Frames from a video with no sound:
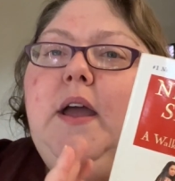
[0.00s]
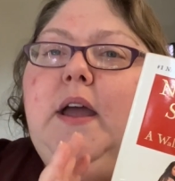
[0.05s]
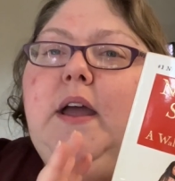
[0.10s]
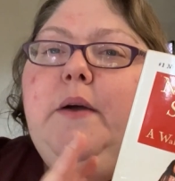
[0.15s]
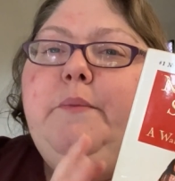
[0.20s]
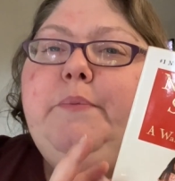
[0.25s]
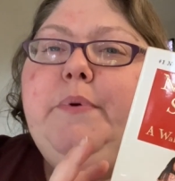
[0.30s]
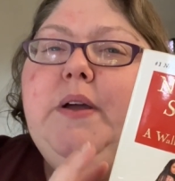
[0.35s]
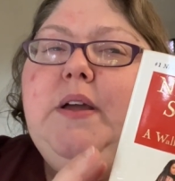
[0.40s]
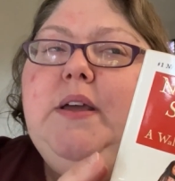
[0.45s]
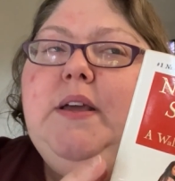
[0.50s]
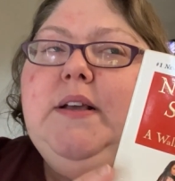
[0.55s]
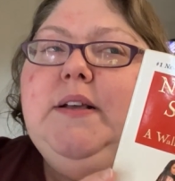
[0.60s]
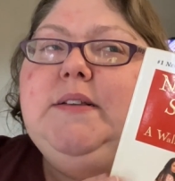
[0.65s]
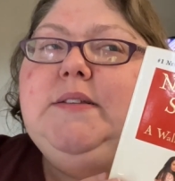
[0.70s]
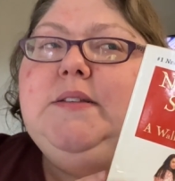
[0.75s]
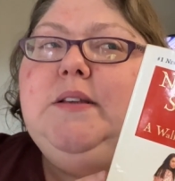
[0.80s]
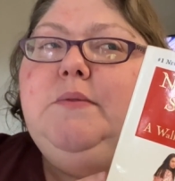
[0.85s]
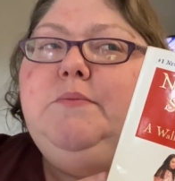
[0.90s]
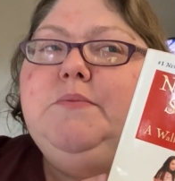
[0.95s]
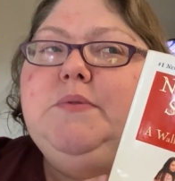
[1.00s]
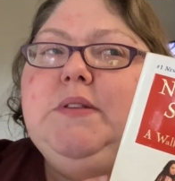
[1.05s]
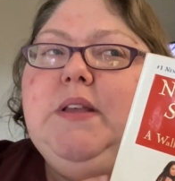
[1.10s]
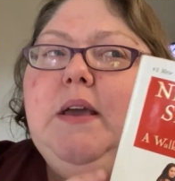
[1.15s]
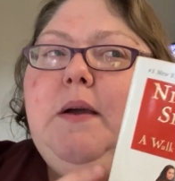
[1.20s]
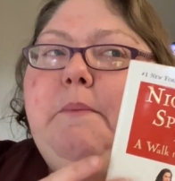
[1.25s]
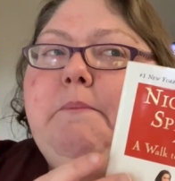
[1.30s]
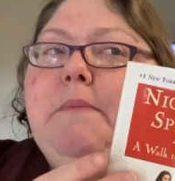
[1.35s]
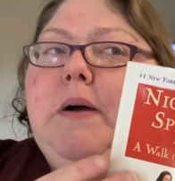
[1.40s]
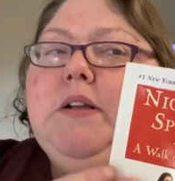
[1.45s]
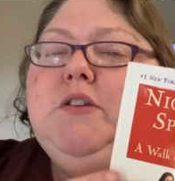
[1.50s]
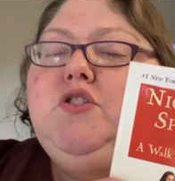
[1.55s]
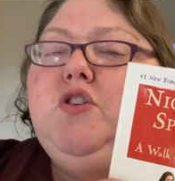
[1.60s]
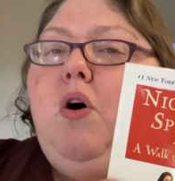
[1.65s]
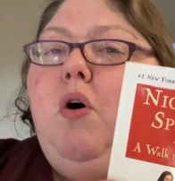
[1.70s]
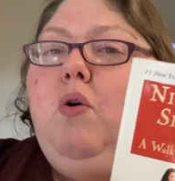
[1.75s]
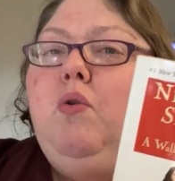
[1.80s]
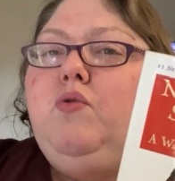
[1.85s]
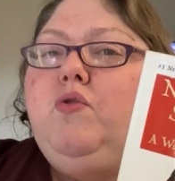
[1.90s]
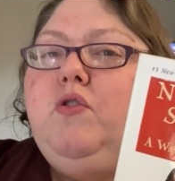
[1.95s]
But he seems like much
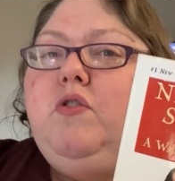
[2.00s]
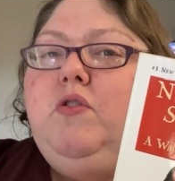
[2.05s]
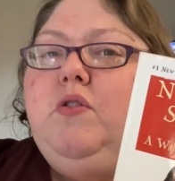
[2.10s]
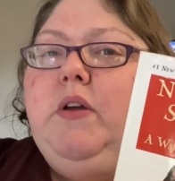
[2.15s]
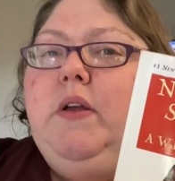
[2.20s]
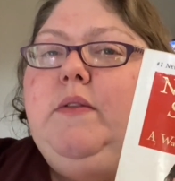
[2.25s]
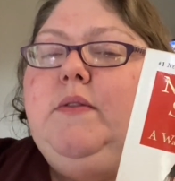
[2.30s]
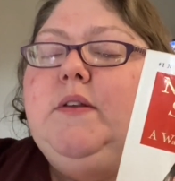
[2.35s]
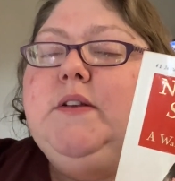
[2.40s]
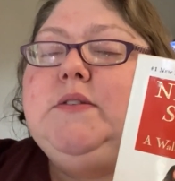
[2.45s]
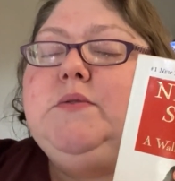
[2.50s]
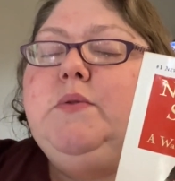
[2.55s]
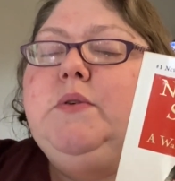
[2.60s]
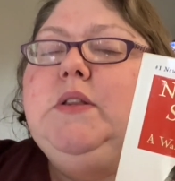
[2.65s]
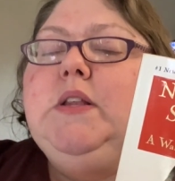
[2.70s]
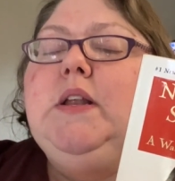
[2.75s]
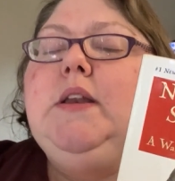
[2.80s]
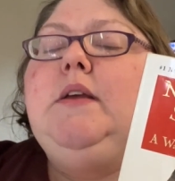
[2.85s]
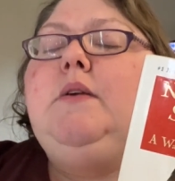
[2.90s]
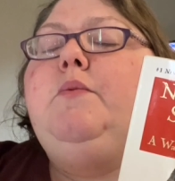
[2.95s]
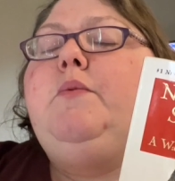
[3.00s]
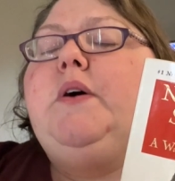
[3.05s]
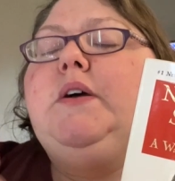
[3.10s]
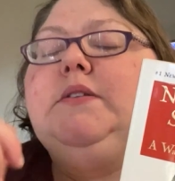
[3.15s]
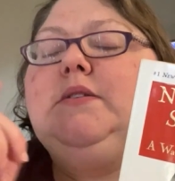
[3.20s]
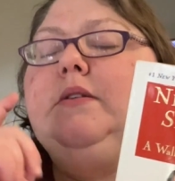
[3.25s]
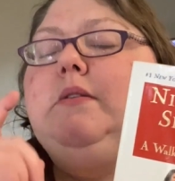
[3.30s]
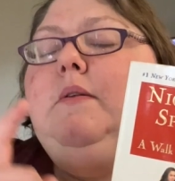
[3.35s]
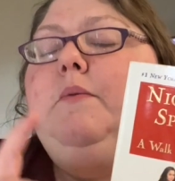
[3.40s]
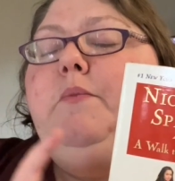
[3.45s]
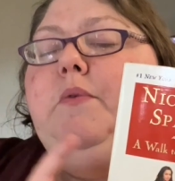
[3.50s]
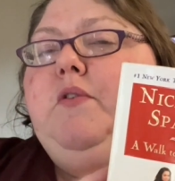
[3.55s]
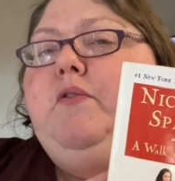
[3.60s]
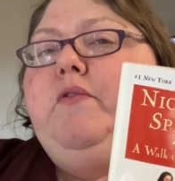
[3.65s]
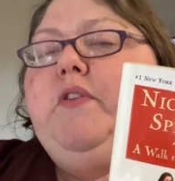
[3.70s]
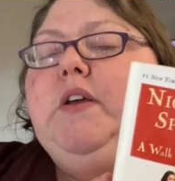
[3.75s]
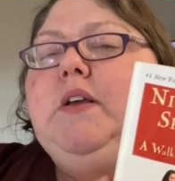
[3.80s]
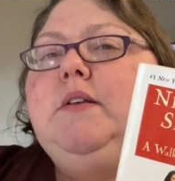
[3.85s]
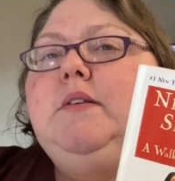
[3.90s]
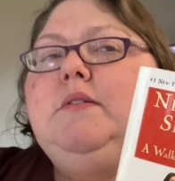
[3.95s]
older in this one than he was in the
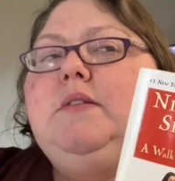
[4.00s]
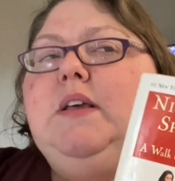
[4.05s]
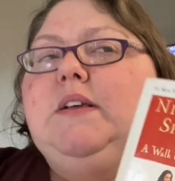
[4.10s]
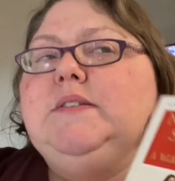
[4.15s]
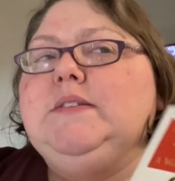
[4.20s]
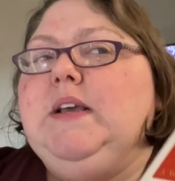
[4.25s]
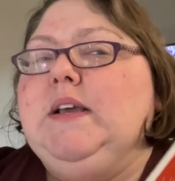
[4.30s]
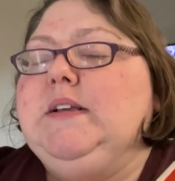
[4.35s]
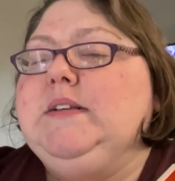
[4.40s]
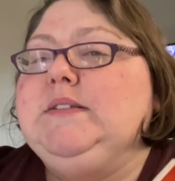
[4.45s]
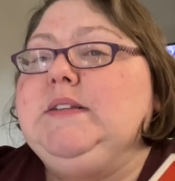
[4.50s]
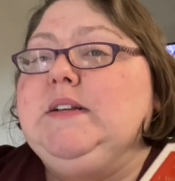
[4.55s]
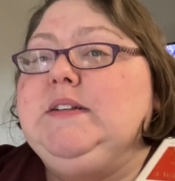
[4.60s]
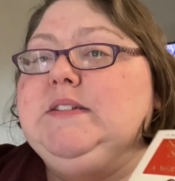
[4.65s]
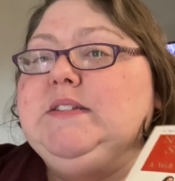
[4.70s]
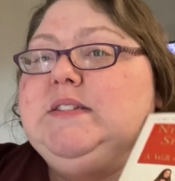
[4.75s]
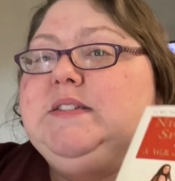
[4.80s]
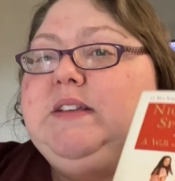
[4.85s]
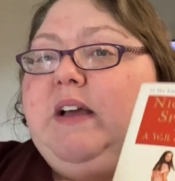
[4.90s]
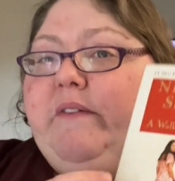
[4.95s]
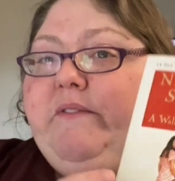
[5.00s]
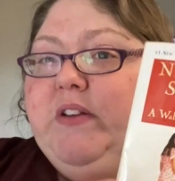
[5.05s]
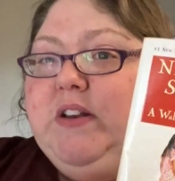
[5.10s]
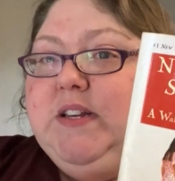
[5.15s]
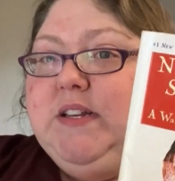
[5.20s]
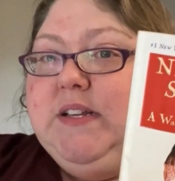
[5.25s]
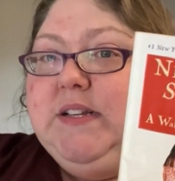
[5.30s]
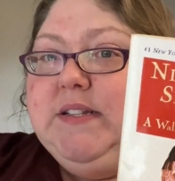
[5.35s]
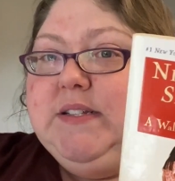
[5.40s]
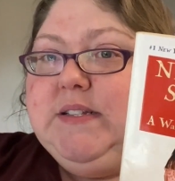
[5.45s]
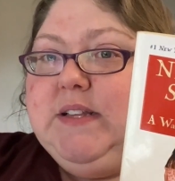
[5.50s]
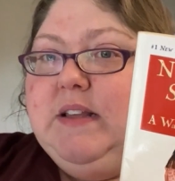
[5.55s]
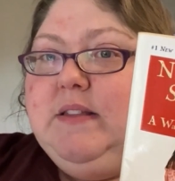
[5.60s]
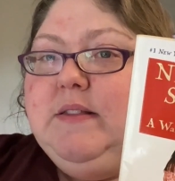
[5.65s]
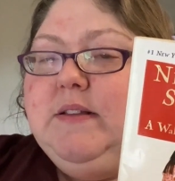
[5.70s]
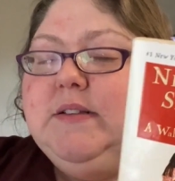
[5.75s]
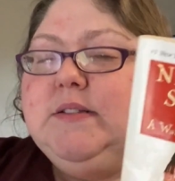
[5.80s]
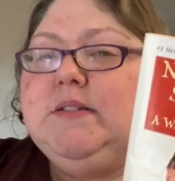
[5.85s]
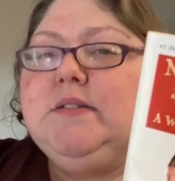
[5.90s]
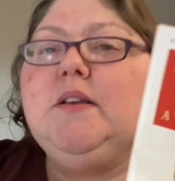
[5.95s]
movie. They say he's in his seventies in
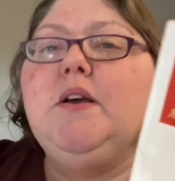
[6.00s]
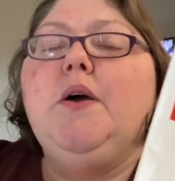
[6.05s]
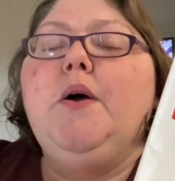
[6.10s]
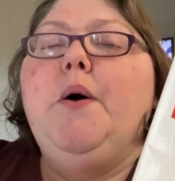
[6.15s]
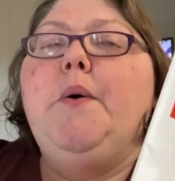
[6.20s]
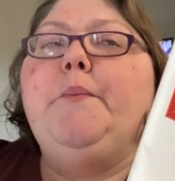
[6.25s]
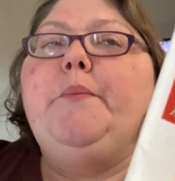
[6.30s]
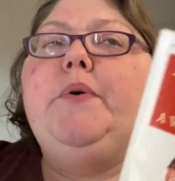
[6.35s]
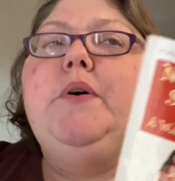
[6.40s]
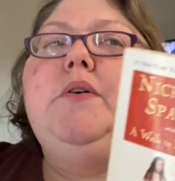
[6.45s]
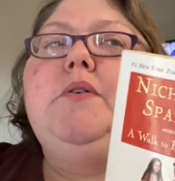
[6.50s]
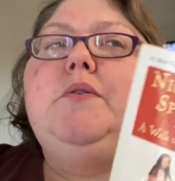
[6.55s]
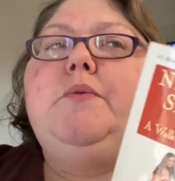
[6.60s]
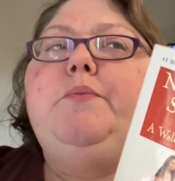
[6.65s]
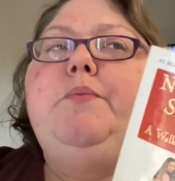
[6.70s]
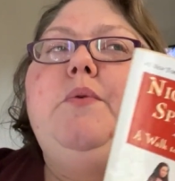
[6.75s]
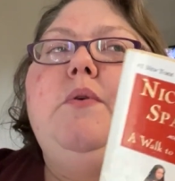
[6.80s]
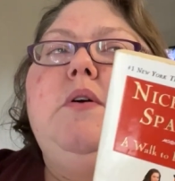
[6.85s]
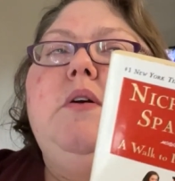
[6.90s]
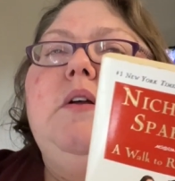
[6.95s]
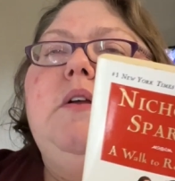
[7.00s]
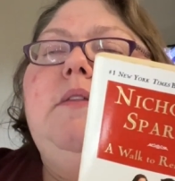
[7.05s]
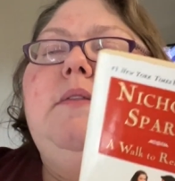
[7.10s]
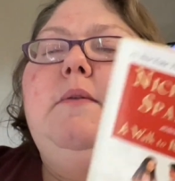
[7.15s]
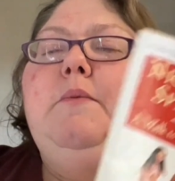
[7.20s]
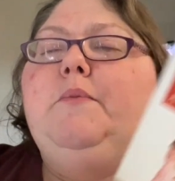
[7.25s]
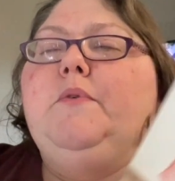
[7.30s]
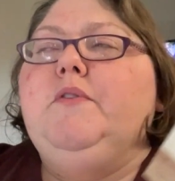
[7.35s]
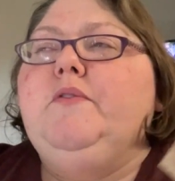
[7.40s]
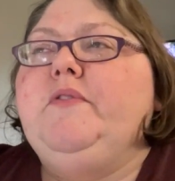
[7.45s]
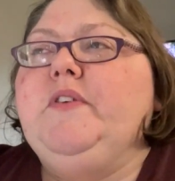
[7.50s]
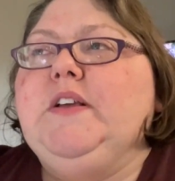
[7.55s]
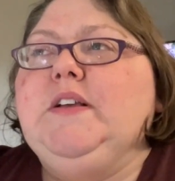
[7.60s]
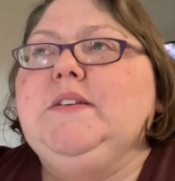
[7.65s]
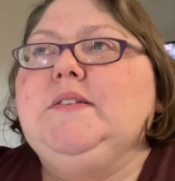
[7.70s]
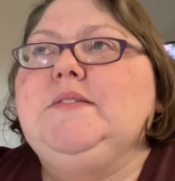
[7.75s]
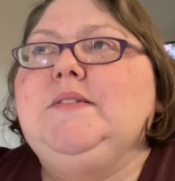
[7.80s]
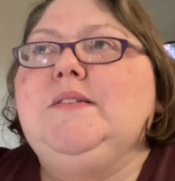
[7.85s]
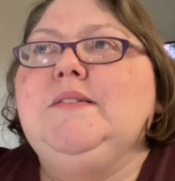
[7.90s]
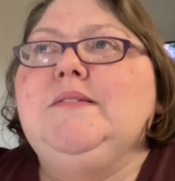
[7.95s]
this book, or in the
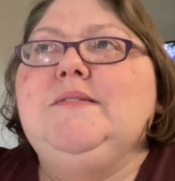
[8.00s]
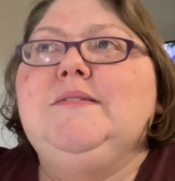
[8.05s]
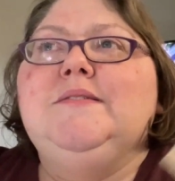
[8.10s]
movies.